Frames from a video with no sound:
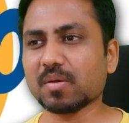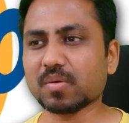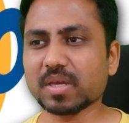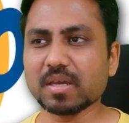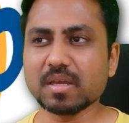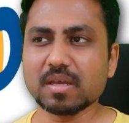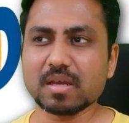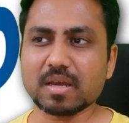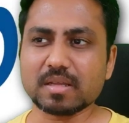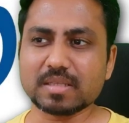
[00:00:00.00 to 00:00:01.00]
Okay,
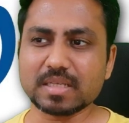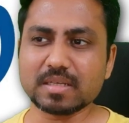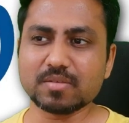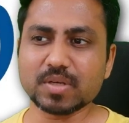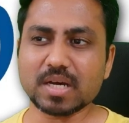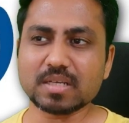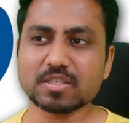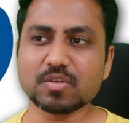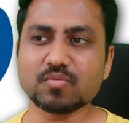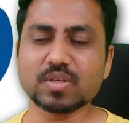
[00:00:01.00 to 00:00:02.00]
then it will
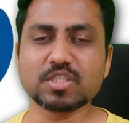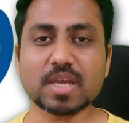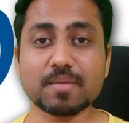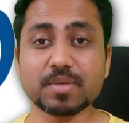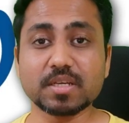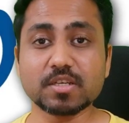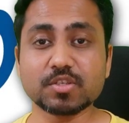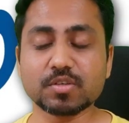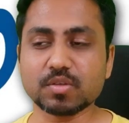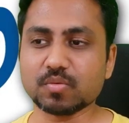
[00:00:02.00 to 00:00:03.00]
ask you which
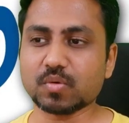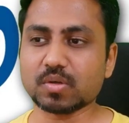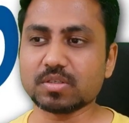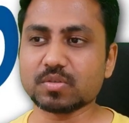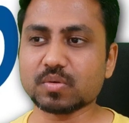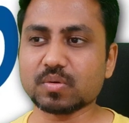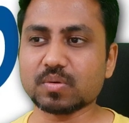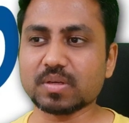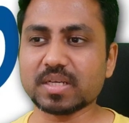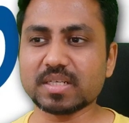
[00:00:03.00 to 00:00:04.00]
application do you want.
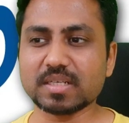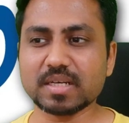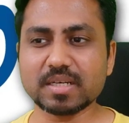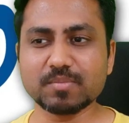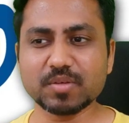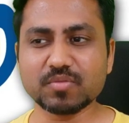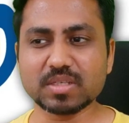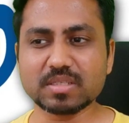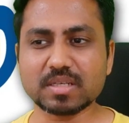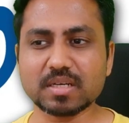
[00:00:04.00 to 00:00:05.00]
So let me
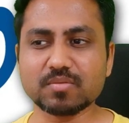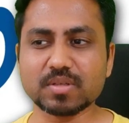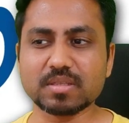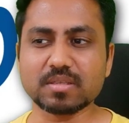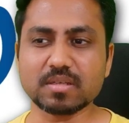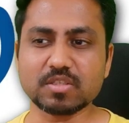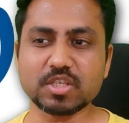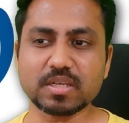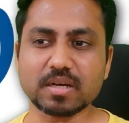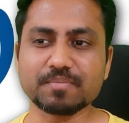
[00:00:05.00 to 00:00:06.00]
first start with
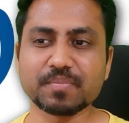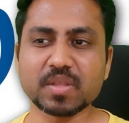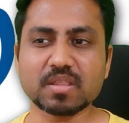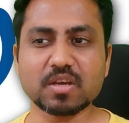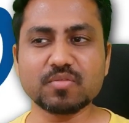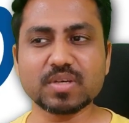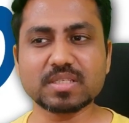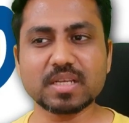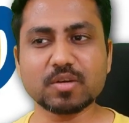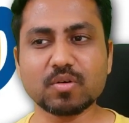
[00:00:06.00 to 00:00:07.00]
Jira. Now if I
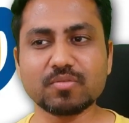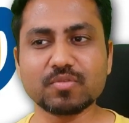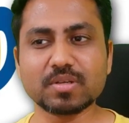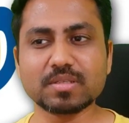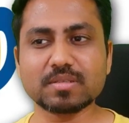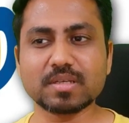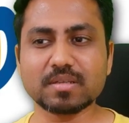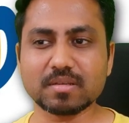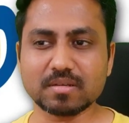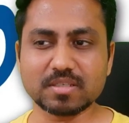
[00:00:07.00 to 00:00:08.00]
select Confluence,
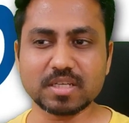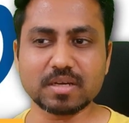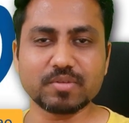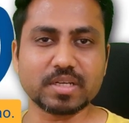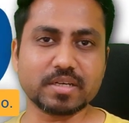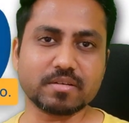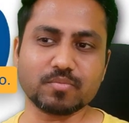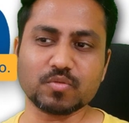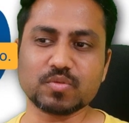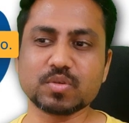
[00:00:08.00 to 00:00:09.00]
then Jira will get removed.